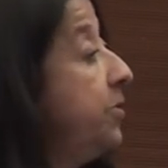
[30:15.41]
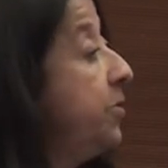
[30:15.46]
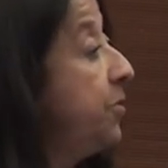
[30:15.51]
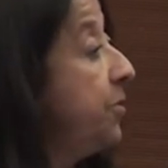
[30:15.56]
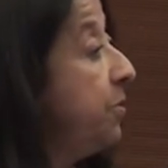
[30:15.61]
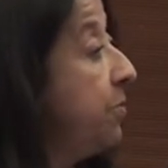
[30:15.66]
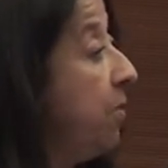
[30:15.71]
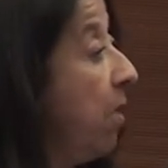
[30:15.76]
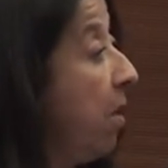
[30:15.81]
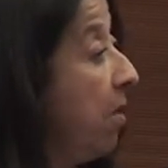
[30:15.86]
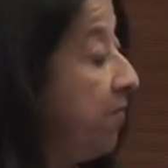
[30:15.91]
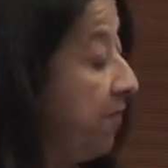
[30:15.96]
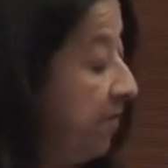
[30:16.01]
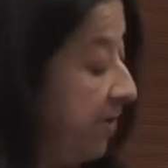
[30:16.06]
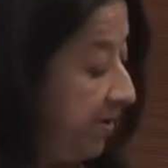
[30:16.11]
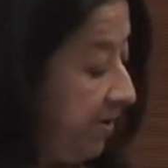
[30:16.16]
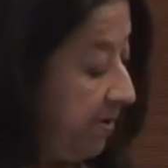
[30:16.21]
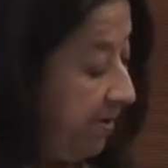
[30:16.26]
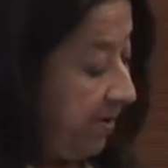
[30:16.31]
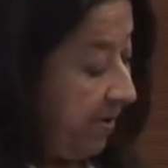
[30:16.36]
Too
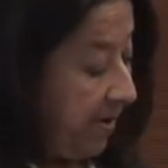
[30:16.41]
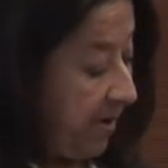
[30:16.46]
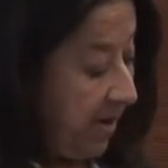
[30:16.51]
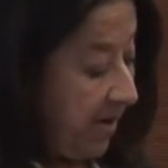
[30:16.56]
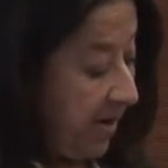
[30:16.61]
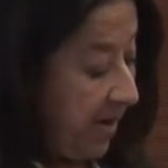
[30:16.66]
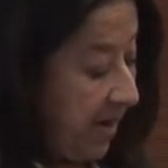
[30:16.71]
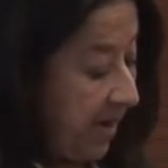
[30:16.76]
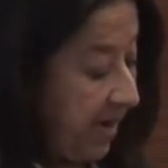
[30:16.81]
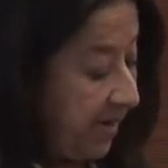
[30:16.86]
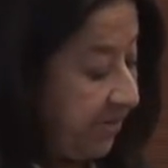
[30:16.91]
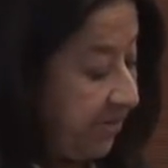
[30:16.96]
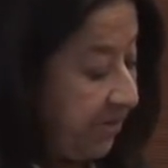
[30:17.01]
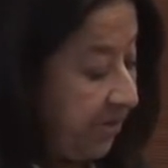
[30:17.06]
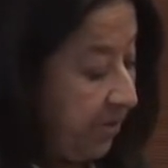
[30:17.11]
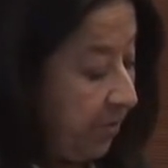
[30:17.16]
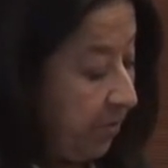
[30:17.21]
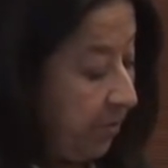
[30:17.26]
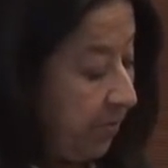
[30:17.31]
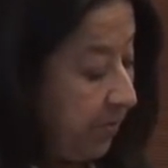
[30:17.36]
often,
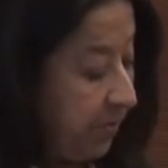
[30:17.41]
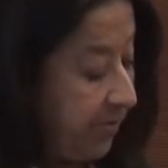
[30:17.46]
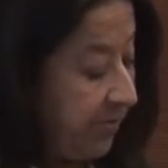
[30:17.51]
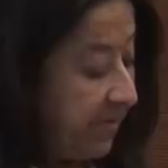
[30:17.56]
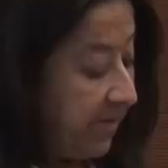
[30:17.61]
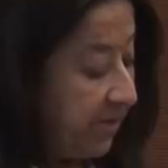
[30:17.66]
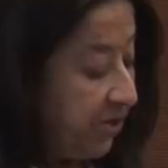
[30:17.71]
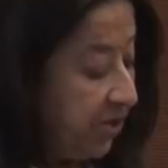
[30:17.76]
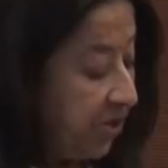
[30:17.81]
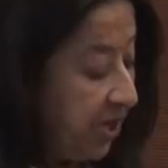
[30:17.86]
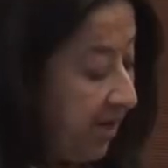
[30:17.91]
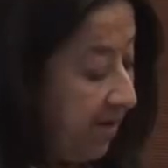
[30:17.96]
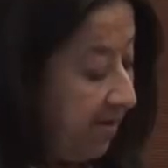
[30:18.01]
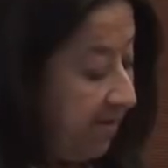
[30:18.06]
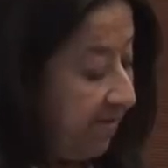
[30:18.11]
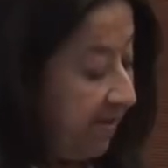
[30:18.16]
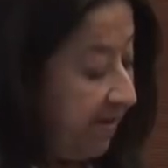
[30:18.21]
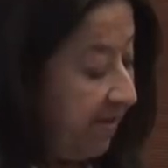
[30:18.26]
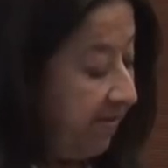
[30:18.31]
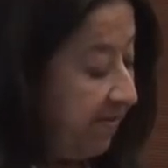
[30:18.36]
NGOs and
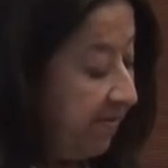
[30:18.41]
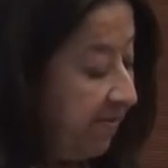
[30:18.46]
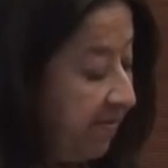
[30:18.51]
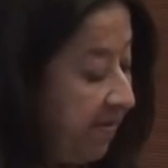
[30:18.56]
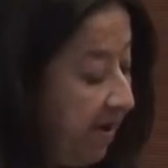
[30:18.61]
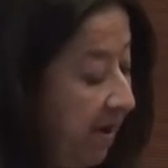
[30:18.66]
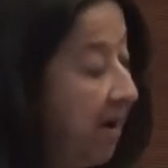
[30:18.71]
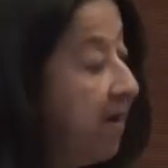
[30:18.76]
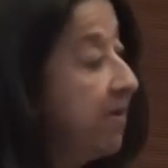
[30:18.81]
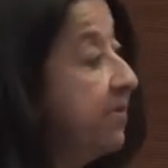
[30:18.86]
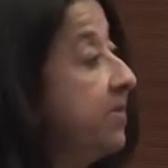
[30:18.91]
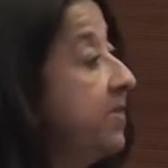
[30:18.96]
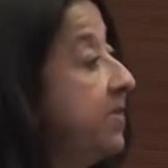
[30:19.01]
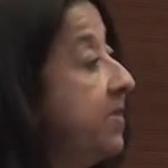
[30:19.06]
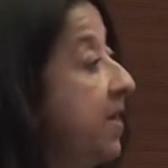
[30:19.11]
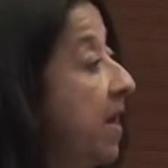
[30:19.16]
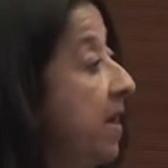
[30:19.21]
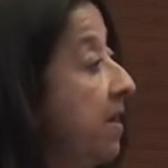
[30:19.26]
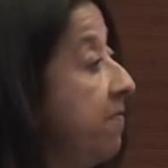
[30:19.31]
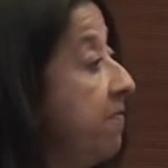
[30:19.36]
charities are
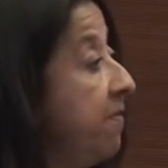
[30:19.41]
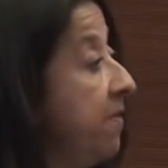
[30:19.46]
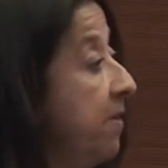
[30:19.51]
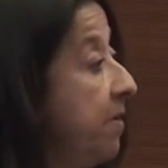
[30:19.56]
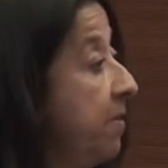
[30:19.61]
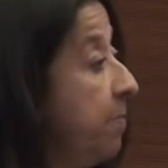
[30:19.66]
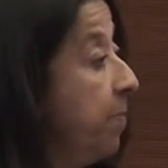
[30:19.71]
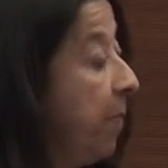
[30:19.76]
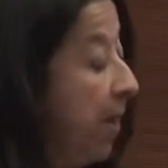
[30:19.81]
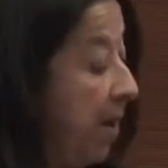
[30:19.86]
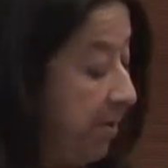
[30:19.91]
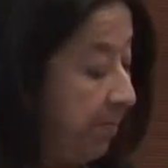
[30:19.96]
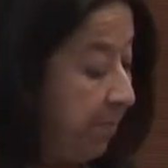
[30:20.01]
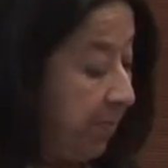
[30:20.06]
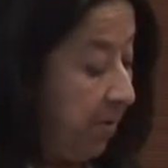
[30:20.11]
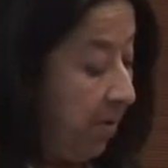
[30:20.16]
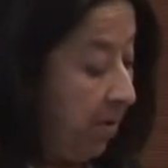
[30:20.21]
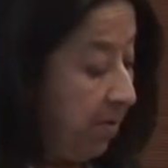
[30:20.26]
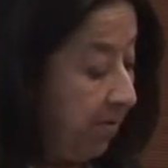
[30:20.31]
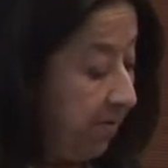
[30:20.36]
stifled by
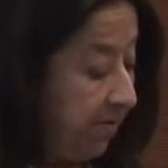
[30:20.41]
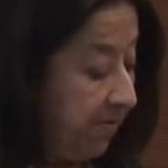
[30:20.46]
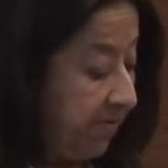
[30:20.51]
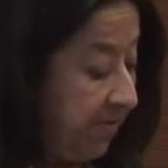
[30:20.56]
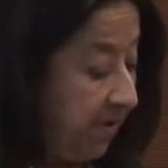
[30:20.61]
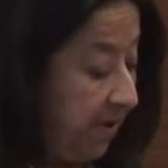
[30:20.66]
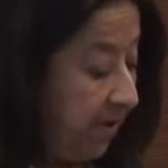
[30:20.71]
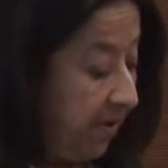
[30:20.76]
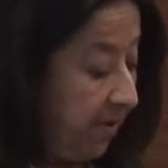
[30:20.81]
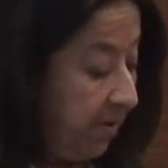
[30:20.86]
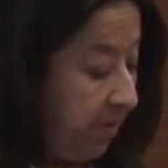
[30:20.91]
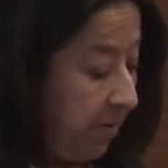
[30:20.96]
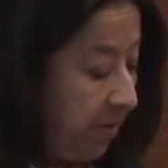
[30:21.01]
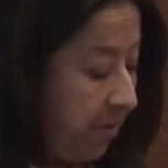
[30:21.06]
bureaucracy.